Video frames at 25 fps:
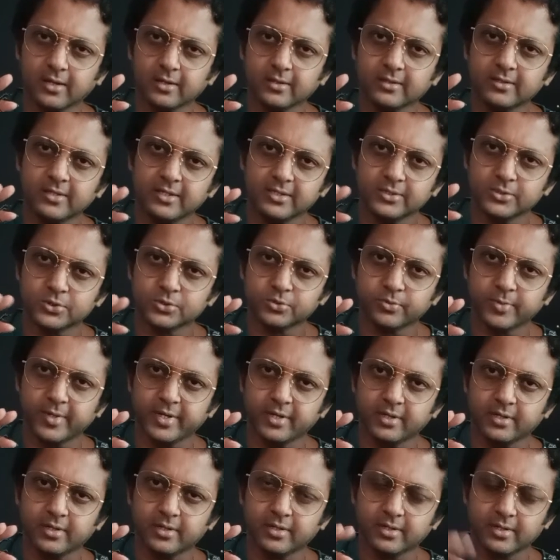the
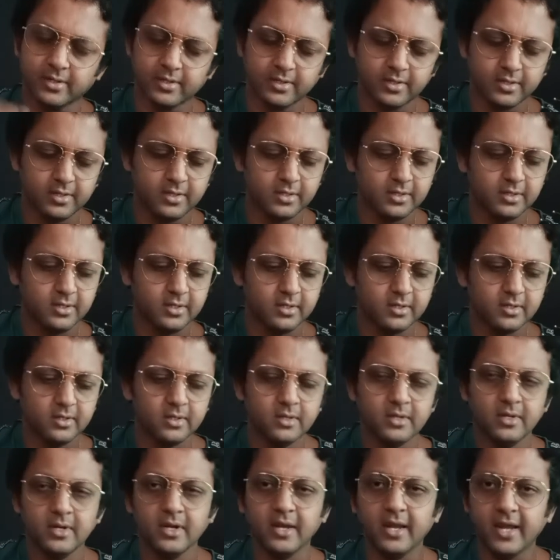instrument.
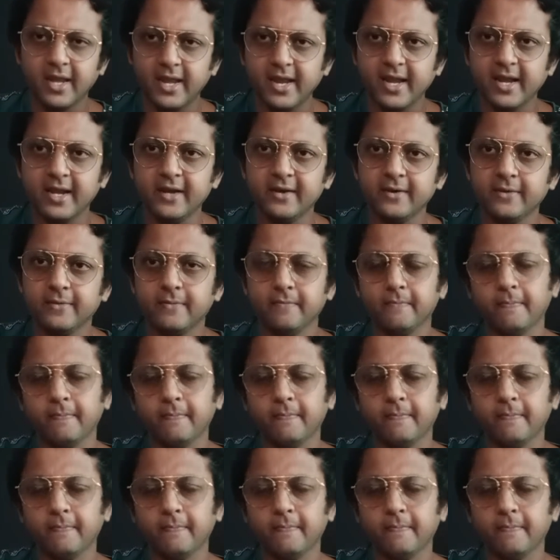And